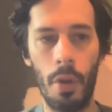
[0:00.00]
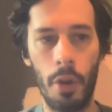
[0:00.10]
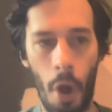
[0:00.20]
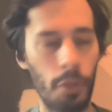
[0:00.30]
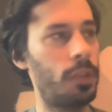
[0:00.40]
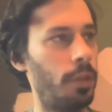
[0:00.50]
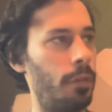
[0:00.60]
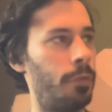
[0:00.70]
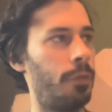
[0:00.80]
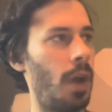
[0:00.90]
Lots
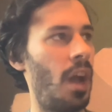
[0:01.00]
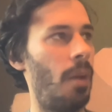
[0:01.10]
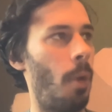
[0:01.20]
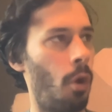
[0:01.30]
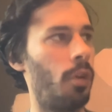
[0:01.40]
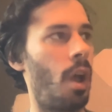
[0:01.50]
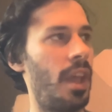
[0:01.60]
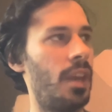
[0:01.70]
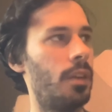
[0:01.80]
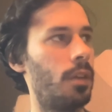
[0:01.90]
of
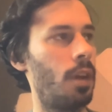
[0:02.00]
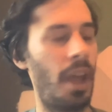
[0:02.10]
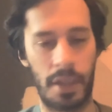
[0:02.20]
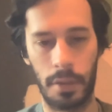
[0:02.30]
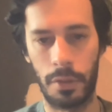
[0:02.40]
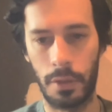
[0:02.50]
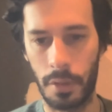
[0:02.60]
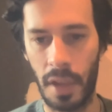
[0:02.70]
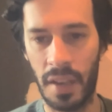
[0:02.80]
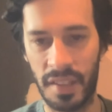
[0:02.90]
online
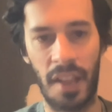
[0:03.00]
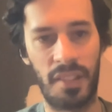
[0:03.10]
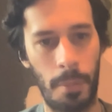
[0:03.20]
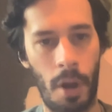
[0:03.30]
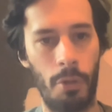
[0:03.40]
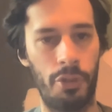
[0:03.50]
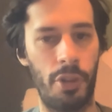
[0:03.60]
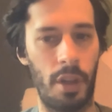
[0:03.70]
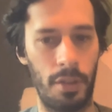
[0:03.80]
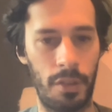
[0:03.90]
internet
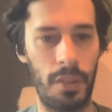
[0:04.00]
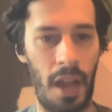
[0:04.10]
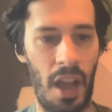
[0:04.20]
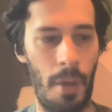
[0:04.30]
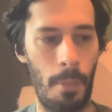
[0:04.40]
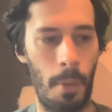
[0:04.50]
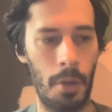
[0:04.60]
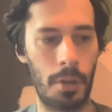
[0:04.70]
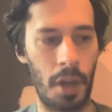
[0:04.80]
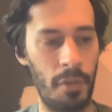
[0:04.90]
subcultures
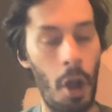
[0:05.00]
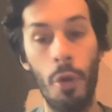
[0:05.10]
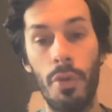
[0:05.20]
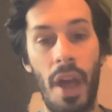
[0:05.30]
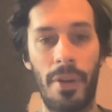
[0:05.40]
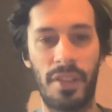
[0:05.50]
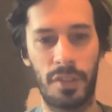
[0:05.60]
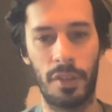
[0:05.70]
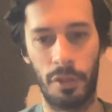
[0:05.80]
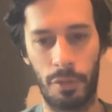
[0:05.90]
kind of owe their
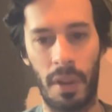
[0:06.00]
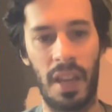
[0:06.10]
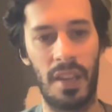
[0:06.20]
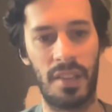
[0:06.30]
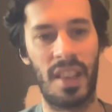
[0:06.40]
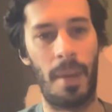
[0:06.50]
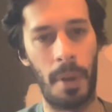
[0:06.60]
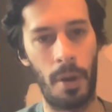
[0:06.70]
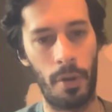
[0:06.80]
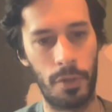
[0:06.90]
existence really to that
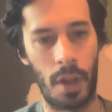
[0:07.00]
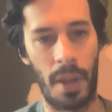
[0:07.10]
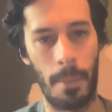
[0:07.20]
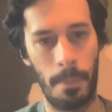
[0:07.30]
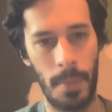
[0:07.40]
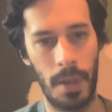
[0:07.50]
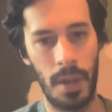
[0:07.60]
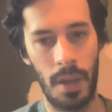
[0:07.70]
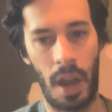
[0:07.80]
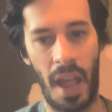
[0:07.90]
period of time,
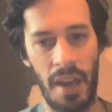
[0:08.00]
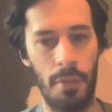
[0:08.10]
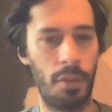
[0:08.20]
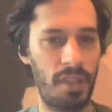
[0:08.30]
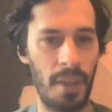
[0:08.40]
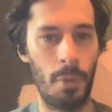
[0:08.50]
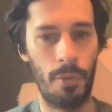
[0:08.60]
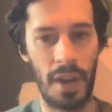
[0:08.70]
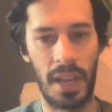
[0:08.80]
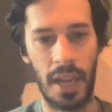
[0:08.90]
and it was the same
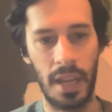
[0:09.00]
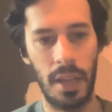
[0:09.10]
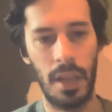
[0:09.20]
on Reddit.